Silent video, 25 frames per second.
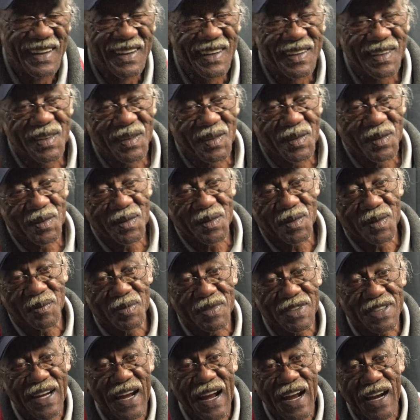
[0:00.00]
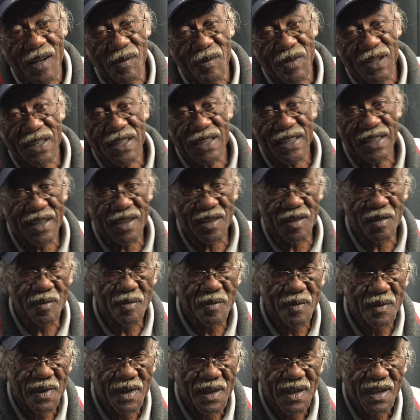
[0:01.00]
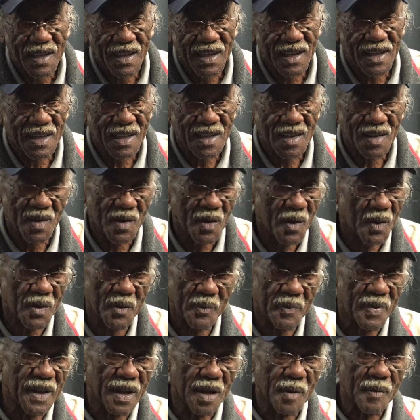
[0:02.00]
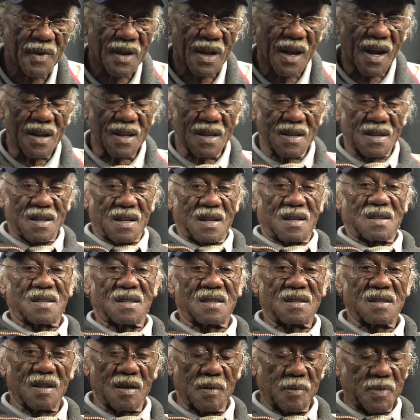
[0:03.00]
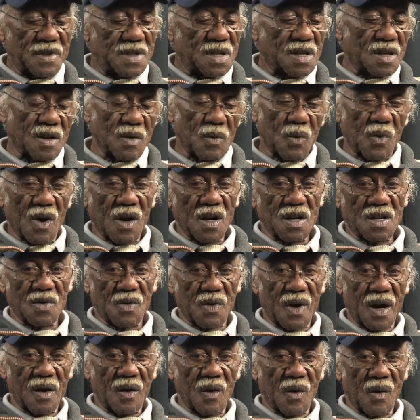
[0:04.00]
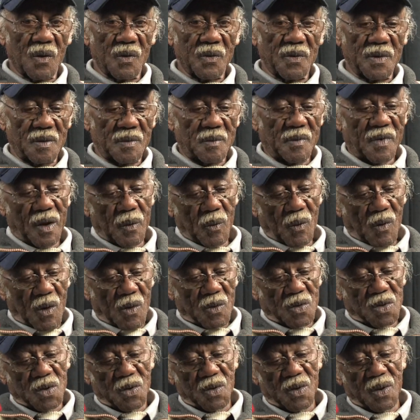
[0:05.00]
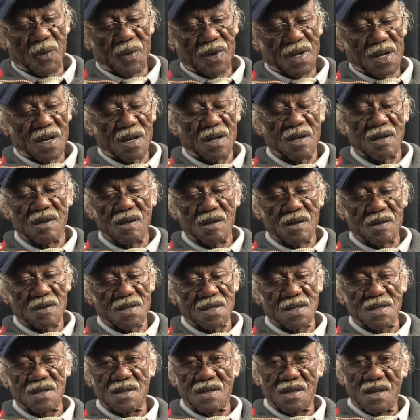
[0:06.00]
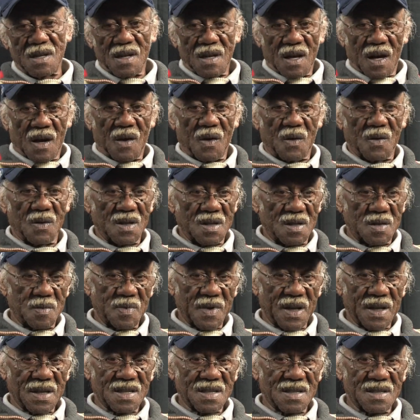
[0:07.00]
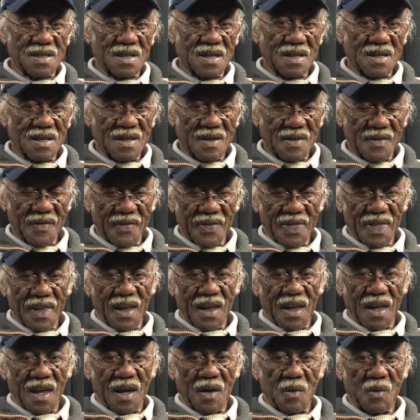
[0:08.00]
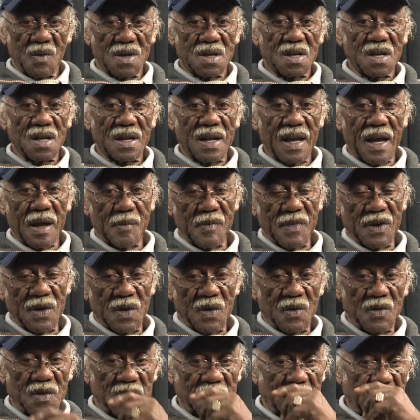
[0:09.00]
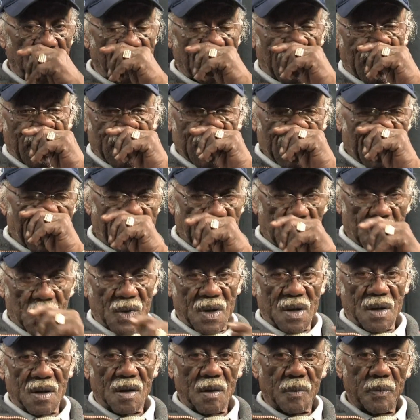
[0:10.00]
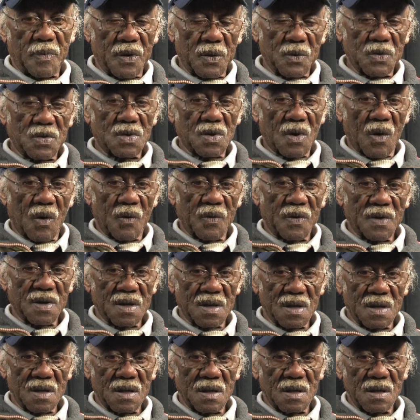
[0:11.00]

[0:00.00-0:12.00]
to shine them and clean them. And you know, it pick up a lot of dust and stuff, but you could wash it right off, and they walk through everything, gloves and all the inspections. And we still had maneuvers and stuff like that, and I went in the post office and